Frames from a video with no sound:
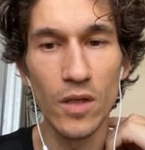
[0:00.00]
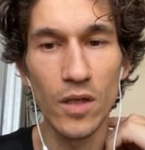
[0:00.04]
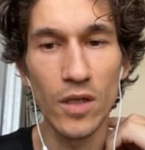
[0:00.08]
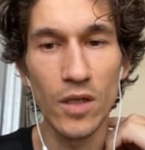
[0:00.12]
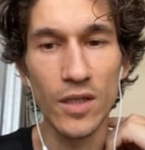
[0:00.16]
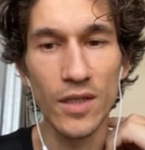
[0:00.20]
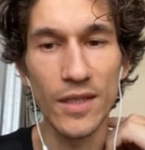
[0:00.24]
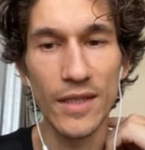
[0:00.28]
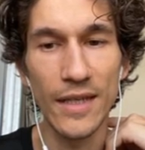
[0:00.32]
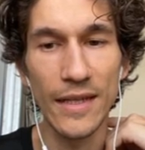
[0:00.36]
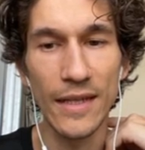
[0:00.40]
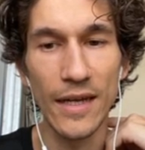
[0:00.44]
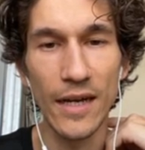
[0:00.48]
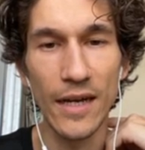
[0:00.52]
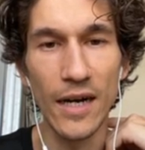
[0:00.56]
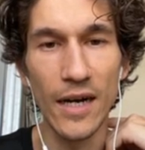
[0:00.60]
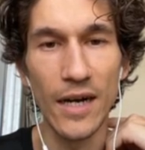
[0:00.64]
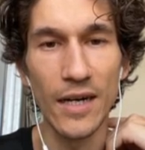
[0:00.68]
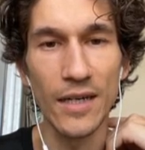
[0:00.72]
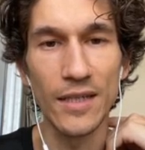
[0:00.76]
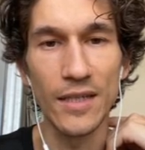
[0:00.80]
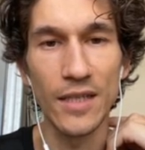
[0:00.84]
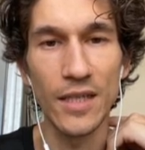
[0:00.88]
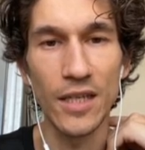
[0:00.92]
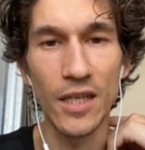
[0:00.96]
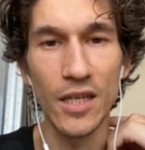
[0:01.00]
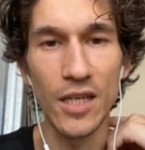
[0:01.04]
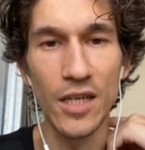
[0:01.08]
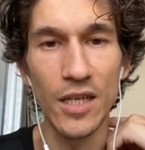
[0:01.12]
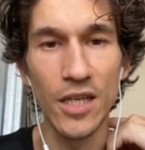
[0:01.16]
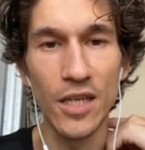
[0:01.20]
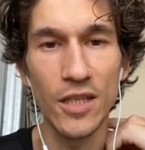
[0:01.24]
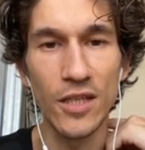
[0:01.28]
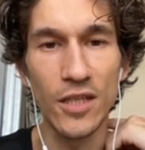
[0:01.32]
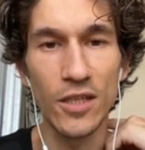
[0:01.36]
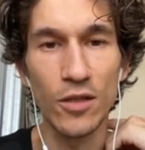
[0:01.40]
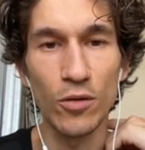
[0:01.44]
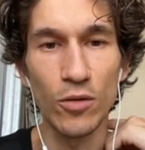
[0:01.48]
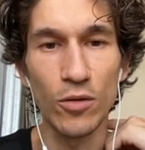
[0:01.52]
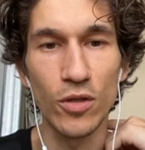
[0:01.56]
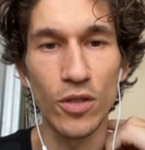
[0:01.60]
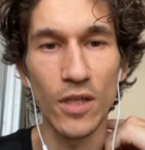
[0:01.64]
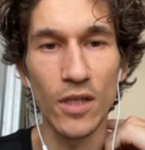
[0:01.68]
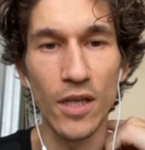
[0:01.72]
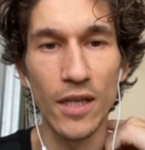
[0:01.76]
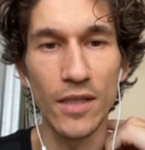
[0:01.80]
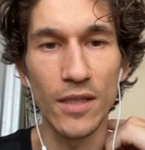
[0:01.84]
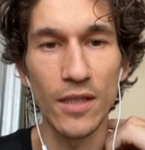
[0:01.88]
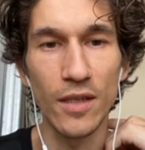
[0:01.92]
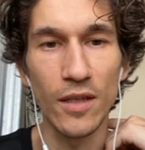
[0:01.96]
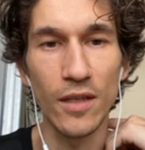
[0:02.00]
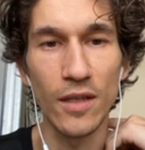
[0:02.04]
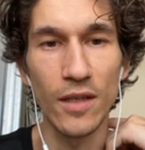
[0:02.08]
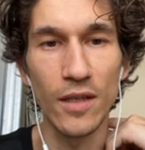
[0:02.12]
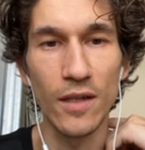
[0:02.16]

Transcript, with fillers: Ten cards he needs to settle.